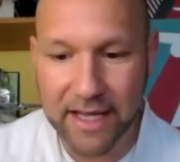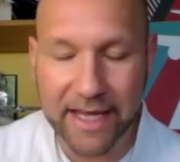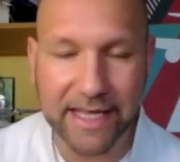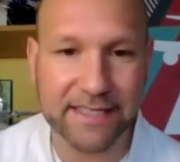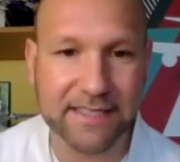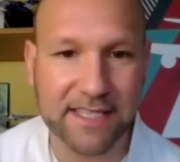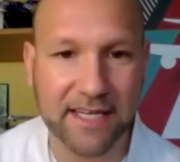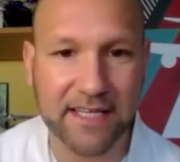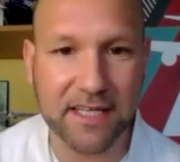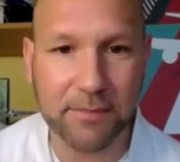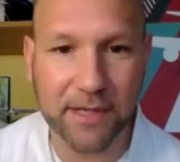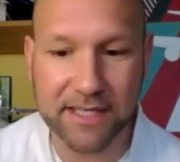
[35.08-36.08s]
It is
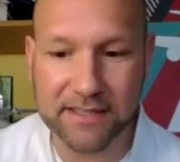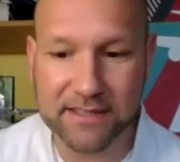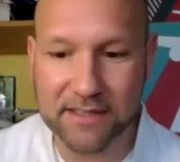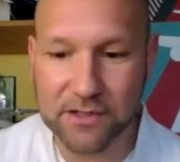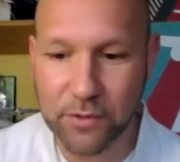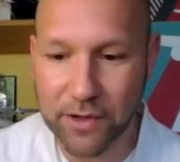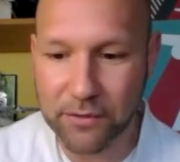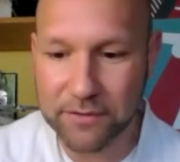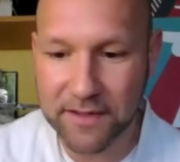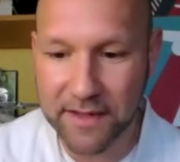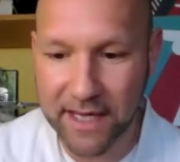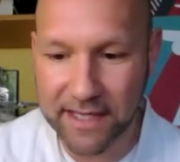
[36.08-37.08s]
taking place the 12th
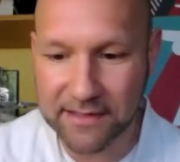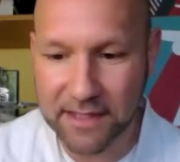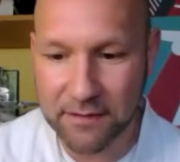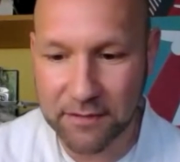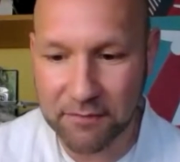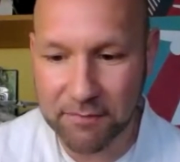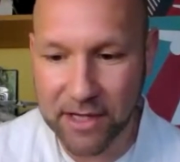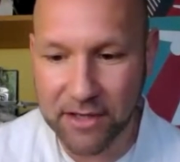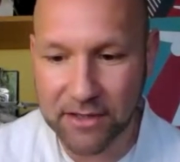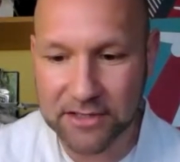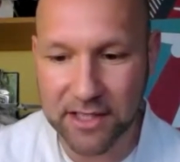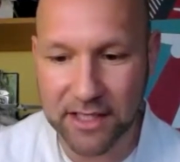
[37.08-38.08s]
to the 18th of
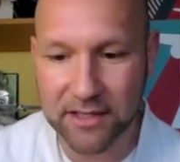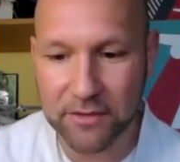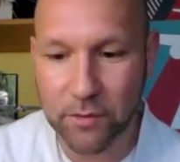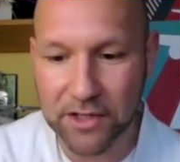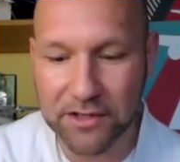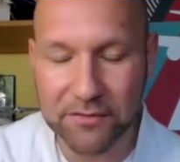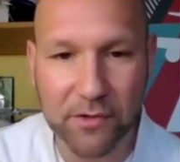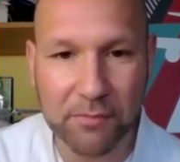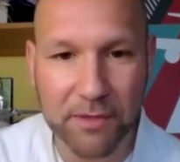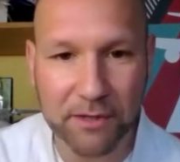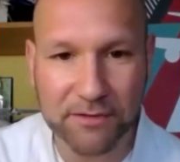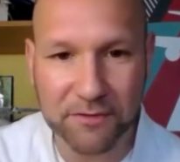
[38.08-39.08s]
March in the wonderful,
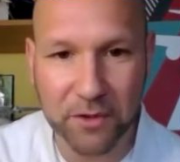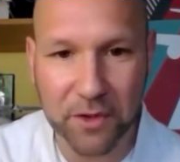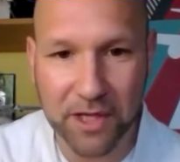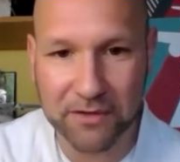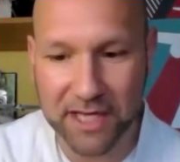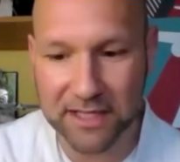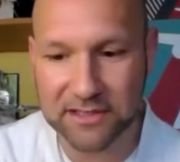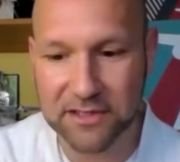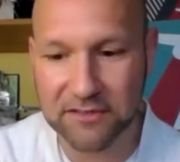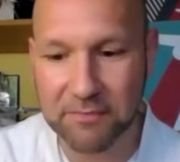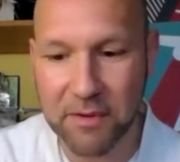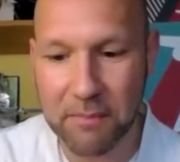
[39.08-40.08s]
beautiful location
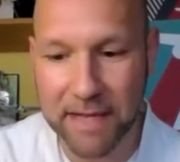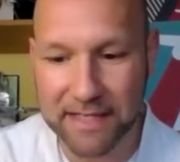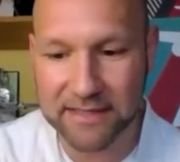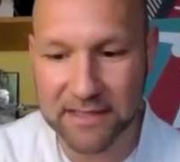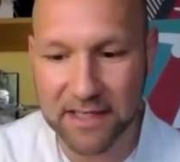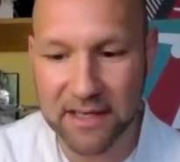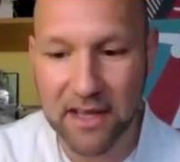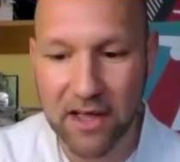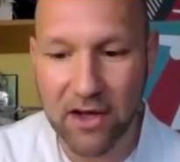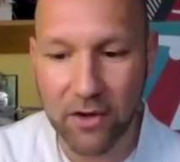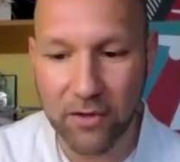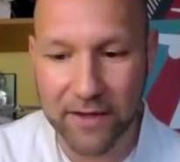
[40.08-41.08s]
of Mombasa
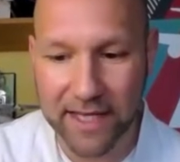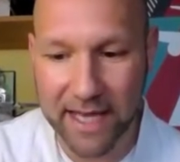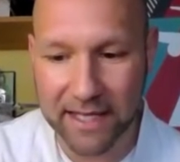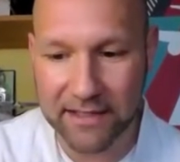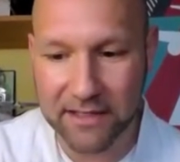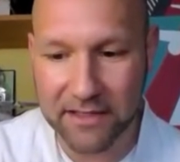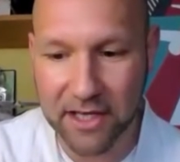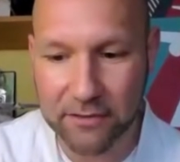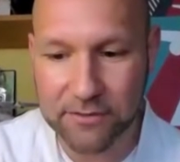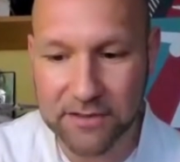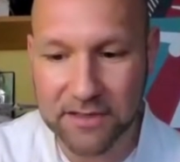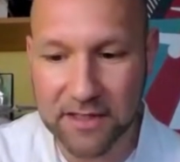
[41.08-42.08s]
on the Kenyan
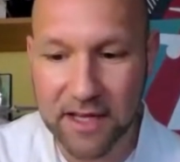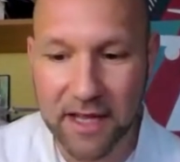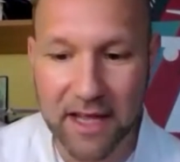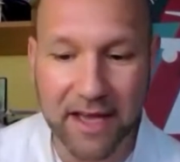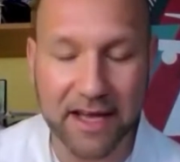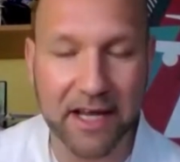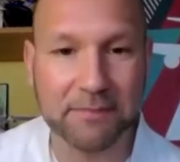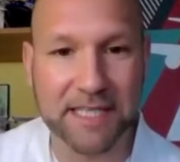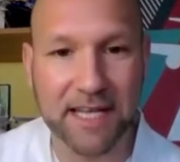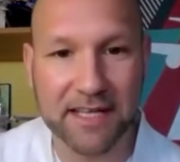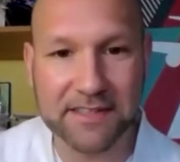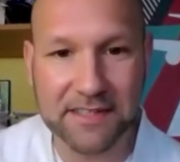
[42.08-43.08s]
coast. And I'm
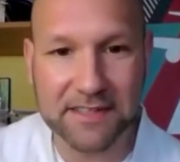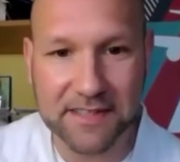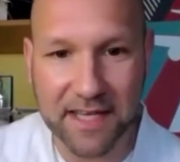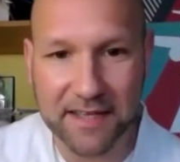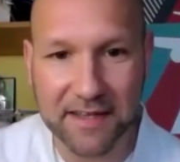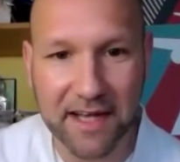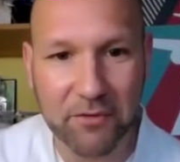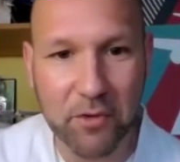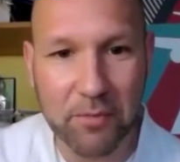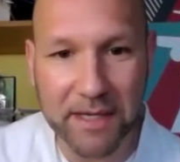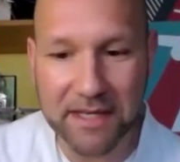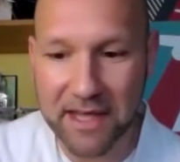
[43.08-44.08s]
delighted to say that I
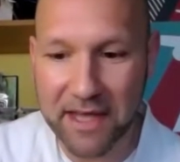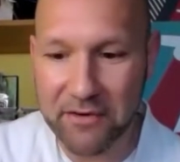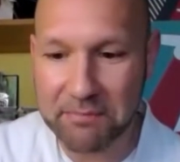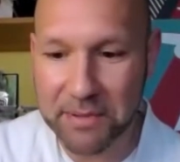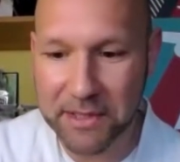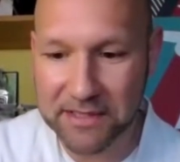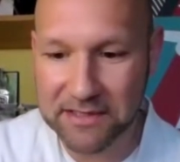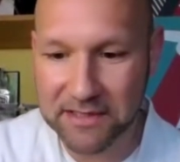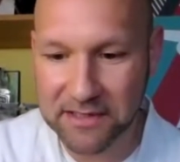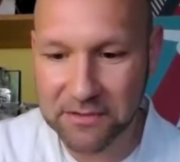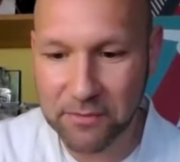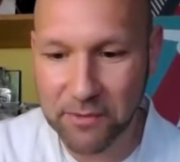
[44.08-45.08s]
will be there in person
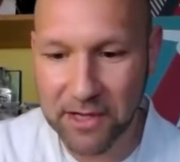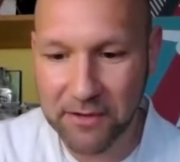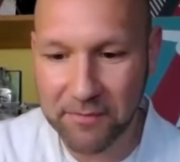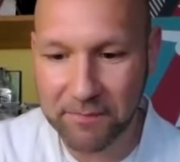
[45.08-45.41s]
as well.